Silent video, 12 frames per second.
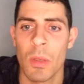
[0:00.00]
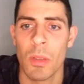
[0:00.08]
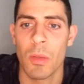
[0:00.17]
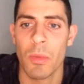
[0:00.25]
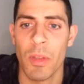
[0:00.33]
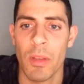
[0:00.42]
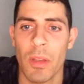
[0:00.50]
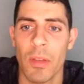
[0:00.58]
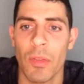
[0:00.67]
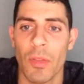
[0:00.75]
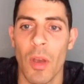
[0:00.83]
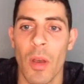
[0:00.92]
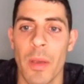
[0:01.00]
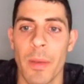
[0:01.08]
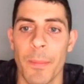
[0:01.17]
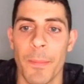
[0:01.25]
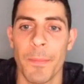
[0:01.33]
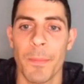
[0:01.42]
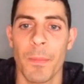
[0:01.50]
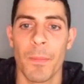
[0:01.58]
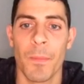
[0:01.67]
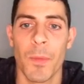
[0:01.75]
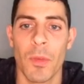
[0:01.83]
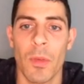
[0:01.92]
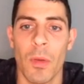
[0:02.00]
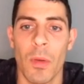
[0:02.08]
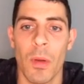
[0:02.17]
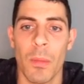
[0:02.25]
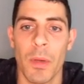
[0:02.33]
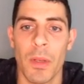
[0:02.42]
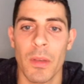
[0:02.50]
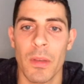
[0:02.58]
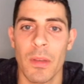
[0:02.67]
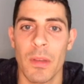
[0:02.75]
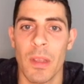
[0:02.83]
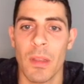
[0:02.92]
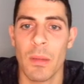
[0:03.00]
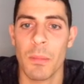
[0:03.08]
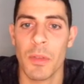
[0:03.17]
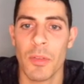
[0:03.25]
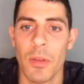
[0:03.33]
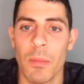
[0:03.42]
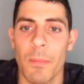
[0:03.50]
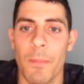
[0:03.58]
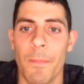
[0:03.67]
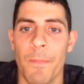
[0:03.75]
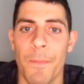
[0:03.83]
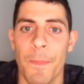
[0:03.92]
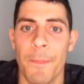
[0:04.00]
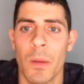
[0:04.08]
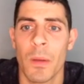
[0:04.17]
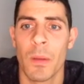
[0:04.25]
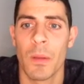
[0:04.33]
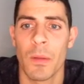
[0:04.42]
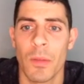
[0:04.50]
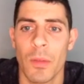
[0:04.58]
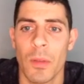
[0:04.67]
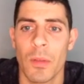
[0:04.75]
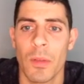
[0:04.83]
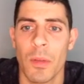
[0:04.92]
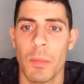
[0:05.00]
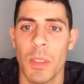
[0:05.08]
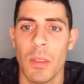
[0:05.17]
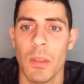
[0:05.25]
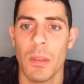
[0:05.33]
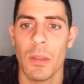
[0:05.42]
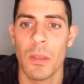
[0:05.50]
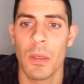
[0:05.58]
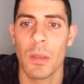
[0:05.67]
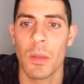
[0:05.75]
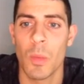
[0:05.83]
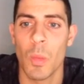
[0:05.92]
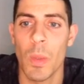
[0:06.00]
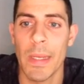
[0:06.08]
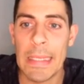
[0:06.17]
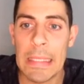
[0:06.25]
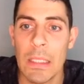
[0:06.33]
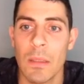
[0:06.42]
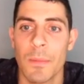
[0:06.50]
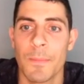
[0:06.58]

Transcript: Don't think they saw it, so I'm going to take the bishop. This looks to be winning.